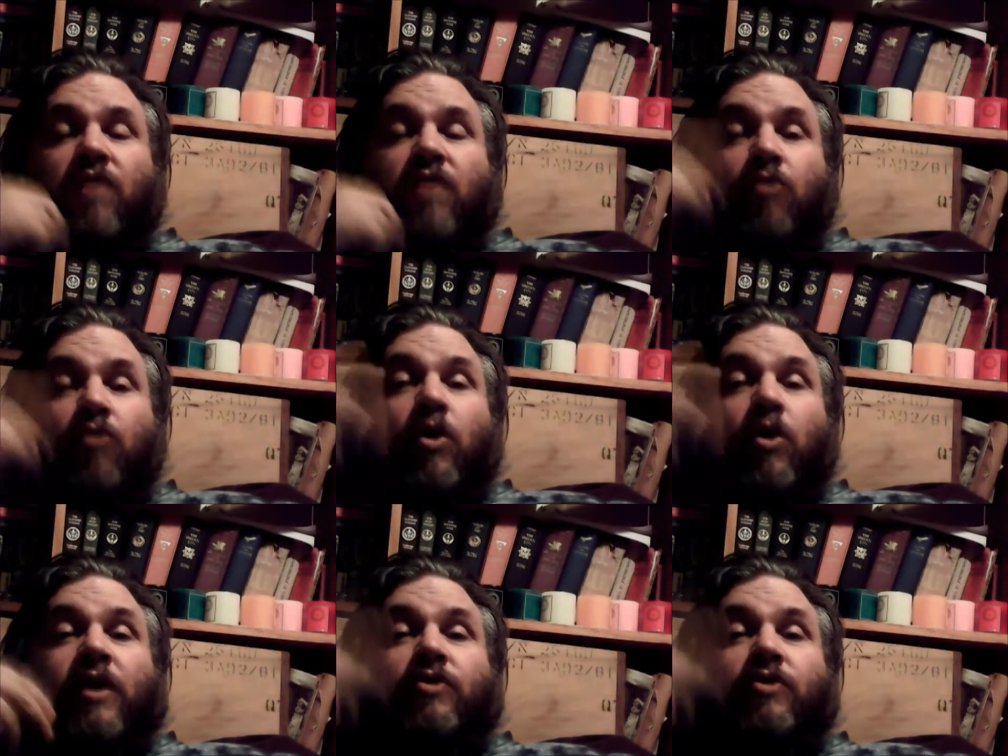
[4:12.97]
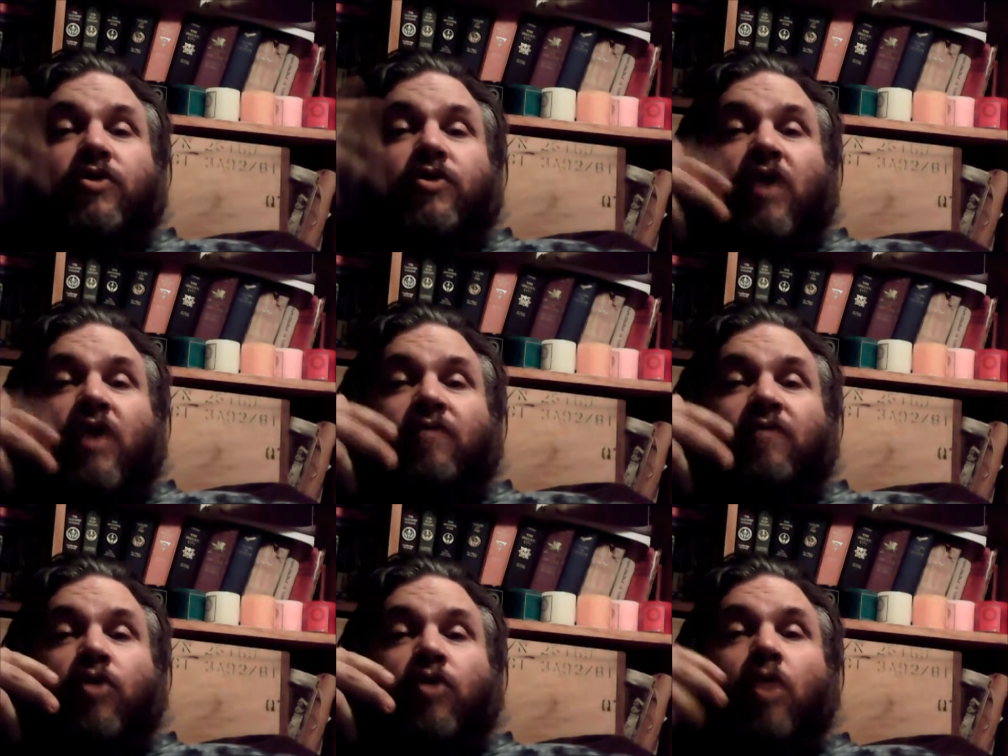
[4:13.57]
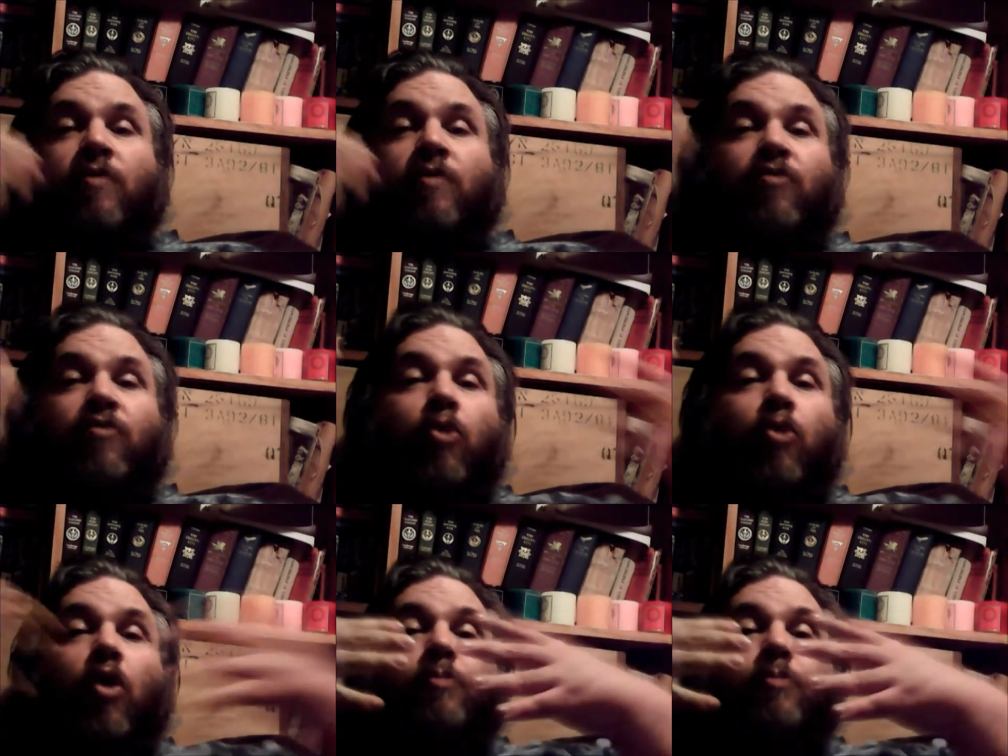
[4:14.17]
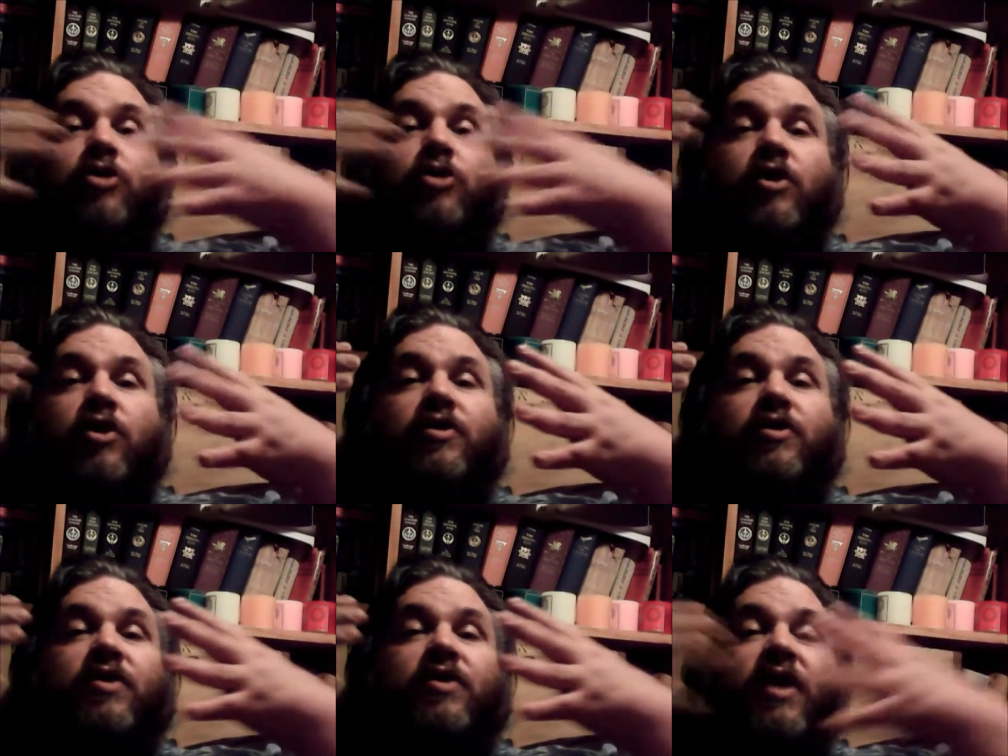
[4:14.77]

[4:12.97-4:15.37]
the more interests you have in common, the more opportunities to